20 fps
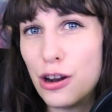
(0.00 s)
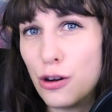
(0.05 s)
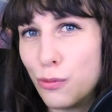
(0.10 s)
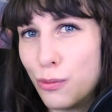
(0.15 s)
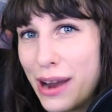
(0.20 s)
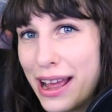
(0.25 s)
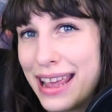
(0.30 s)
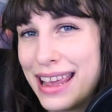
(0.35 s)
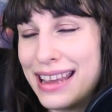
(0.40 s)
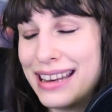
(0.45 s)

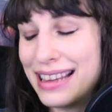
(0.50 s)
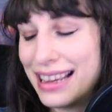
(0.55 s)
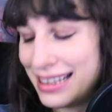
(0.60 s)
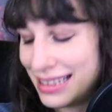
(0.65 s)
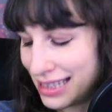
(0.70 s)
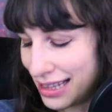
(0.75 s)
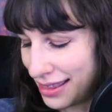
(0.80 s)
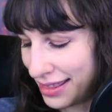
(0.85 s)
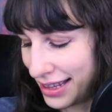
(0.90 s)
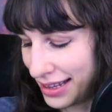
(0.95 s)

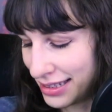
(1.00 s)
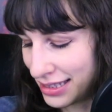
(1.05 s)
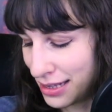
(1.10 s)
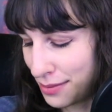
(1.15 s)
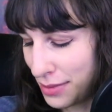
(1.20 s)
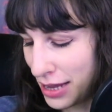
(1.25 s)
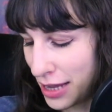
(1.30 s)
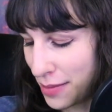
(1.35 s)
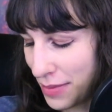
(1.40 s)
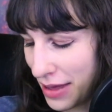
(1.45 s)
recognize the things
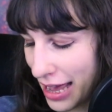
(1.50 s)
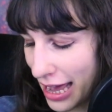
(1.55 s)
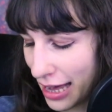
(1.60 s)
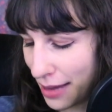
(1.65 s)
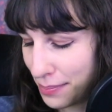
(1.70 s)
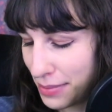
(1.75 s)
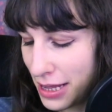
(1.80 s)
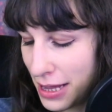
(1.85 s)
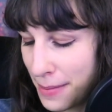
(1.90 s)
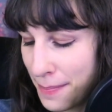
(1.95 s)
that make me
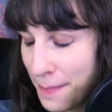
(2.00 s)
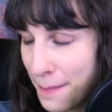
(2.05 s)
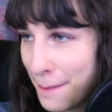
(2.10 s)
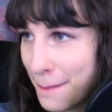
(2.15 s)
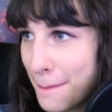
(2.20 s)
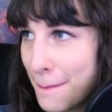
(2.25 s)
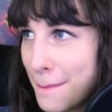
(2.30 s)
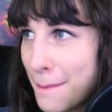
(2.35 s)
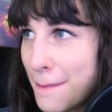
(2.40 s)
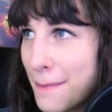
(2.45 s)
happy
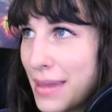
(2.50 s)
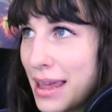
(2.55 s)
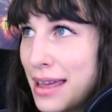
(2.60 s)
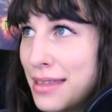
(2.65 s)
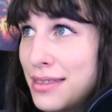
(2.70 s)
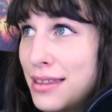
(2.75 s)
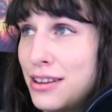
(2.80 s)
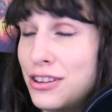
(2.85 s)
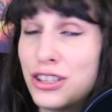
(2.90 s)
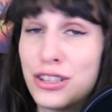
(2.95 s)

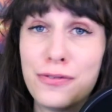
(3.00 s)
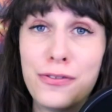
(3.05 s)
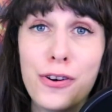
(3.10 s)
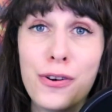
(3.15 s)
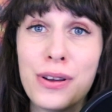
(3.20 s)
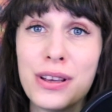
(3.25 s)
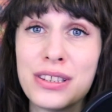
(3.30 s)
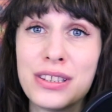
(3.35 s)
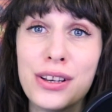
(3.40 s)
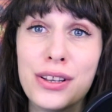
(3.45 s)
and then just
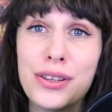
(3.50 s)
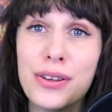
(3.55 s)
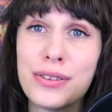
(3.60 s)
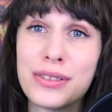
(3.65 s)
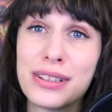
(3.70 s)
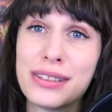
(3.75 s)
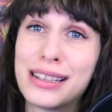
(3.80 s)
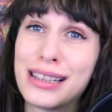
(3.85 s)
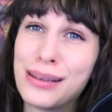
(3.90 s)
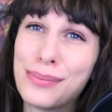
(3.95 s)
focus on
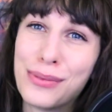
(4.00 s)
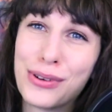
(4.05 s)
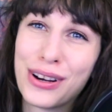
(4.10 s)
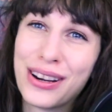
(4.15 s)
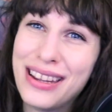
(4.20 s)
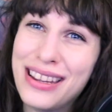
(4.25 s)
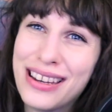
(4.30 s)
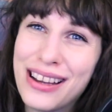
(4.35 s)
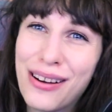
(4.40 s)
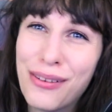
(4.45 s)
those a little
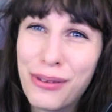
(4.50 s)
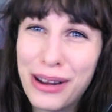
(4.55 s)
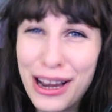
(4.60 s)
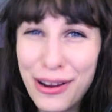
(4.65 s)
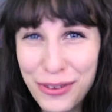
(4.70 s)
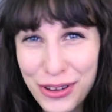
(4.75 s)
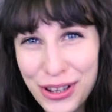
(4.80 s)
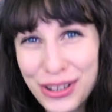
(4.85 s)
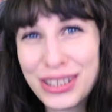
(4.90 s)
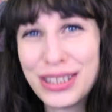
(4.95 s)
more. You know,
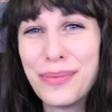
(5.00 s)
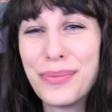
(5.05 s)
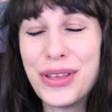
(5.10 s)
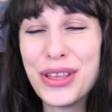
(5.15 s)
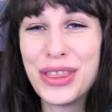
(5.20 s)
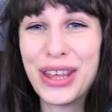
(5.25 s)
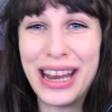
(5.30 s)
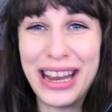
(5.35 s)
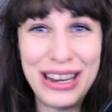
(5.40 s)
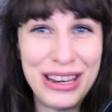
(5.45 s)
whenever there's
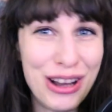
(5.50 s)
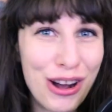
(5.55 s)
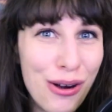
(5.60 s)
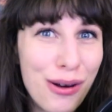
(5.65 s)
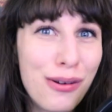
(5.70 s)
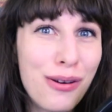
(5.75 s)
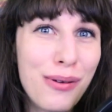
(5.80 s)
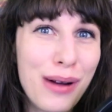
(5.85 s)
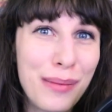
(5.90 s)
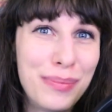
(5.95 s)
something that I
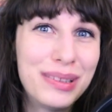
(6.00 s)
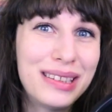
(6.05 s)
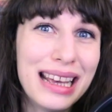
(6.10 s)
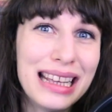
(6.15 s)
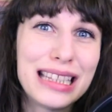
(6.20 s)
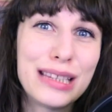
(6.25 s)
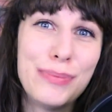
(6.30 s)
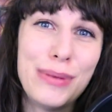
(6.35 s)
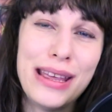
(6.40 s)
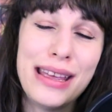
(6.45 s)
know
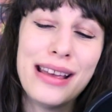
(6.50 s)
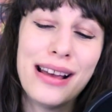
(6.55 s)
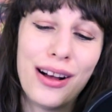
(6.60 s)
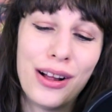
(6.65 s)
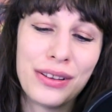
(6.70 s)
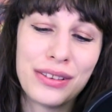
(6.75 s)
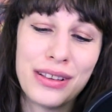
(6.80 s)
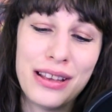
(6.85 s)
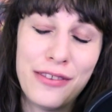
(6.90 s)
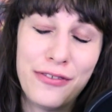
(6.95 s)
upsets me,
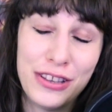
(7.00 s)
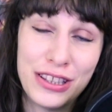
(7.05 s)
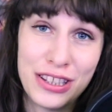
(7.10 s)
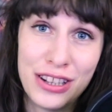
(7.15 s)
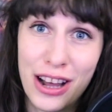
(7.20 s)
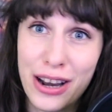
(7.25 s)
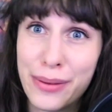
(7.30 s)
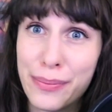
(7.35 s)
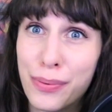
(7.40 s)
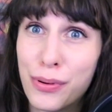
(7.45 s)
I'll if it's
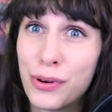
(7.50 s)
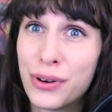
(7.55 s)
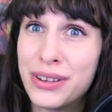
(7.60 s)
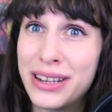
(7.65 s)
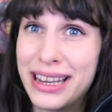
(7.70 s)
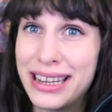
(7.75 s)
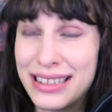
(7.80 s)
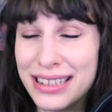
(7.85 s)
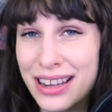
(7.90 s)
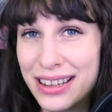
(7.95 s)
not
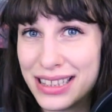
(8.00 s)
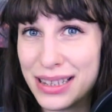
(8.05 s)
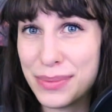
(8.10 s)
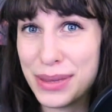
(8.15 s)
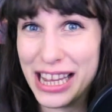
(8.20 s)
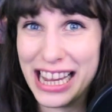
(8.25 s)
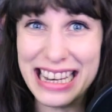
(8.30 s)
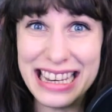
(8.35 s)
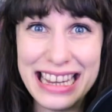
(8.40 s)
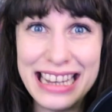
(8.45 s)
important and it's not
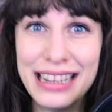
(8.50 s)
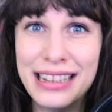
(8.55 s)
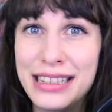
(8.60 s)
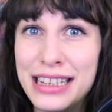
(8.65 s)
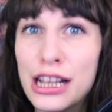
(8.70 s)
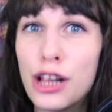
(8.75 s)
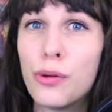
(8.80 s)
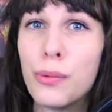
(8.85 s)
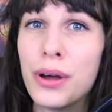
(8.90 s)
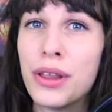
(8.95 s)
something I need to
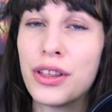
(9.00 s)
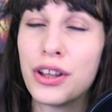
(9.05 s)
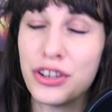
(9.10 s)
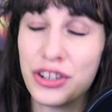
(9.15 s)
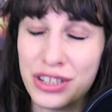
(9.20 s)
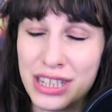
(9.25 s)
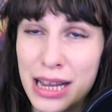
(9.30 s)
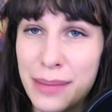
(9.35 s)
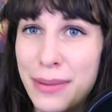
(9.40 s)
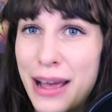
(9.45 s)
deal with, I'll
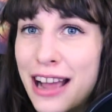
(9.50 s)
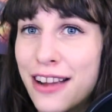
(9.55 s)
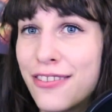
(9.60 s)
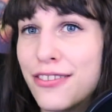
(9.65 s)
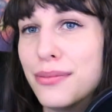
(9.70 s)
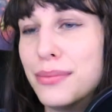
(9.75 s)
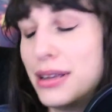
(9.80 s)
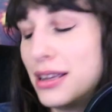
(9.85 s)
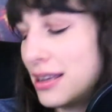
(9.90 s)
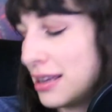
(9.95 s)
just step back
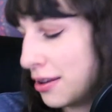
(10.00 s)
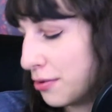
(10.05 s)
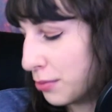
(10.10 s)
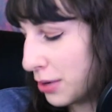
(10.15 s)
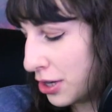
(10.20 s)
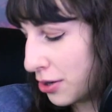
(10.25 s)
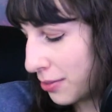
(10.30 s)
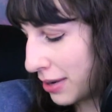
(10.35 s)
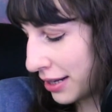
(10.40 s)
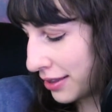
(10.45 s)
from it and
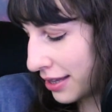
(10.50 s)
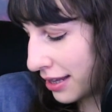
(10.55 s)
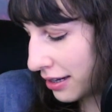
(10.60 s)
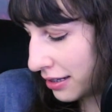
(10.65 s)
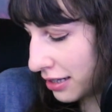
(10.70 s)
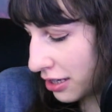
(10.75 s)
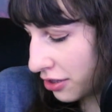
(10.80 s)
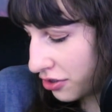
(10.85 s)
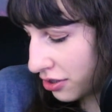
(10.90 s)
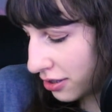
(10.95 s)
redirect that
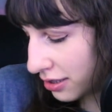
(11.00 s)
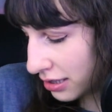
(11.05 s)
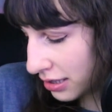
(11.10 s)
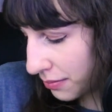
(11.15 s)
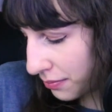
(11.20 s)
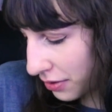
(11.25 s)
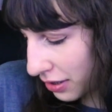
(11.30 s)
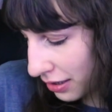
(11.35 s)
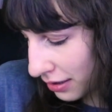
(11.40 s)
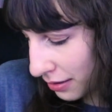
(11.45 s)
attention to
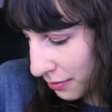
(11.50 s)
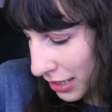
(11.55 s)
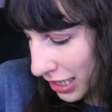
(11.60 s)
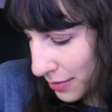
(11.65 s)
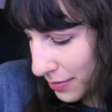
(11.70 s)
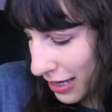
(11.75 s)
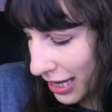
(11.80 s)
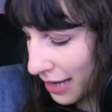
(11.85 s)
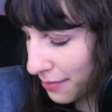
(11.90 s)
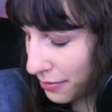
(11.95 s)
something that
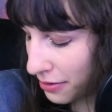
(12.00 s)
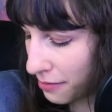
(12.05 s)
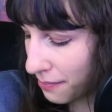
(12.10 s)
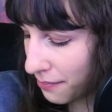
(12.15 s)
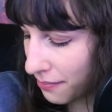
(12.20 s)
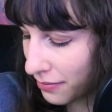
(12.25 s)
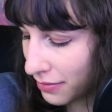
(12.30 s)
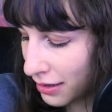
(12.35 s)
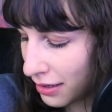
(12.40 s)
makes me happy.